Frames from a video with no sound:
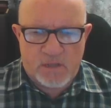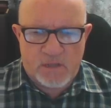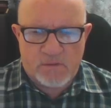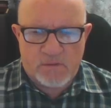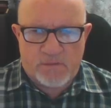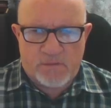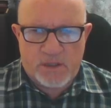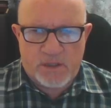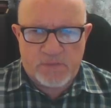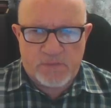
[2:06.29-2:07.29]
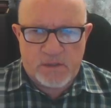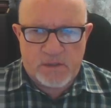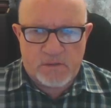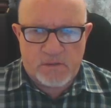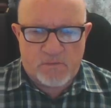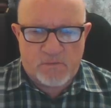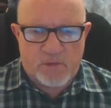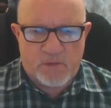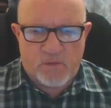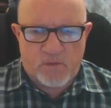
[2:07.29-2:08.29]
Not much, but
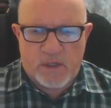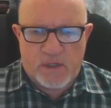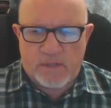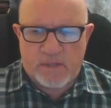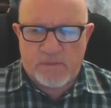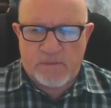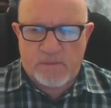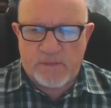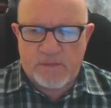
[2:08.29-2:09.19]
0.1 at the moment.